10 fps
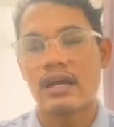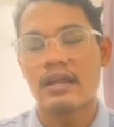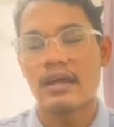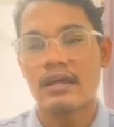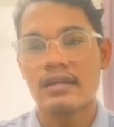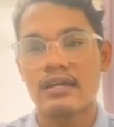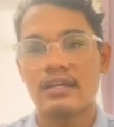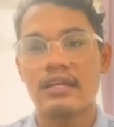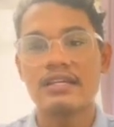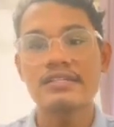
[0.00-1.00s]
And the
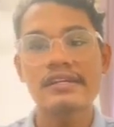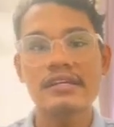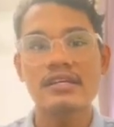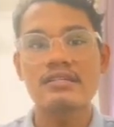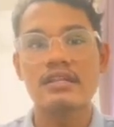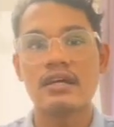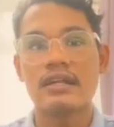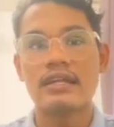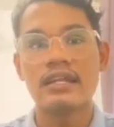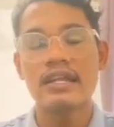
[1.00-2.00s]
deletion is the
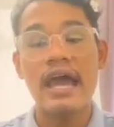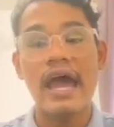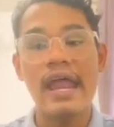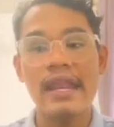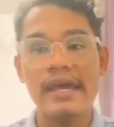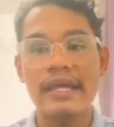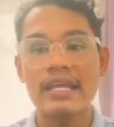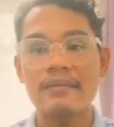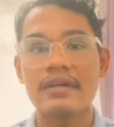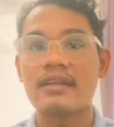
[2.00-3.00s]
delete an
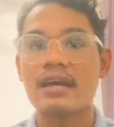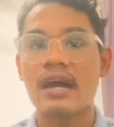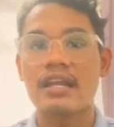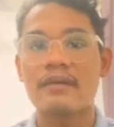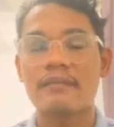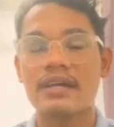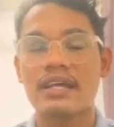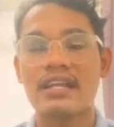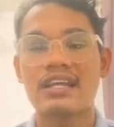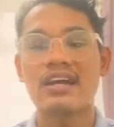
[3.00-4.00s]
element at the
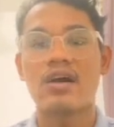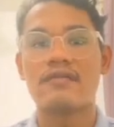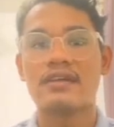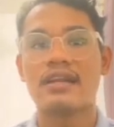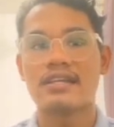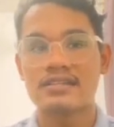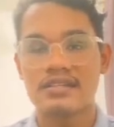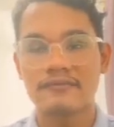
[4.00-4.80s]
beginning of the list.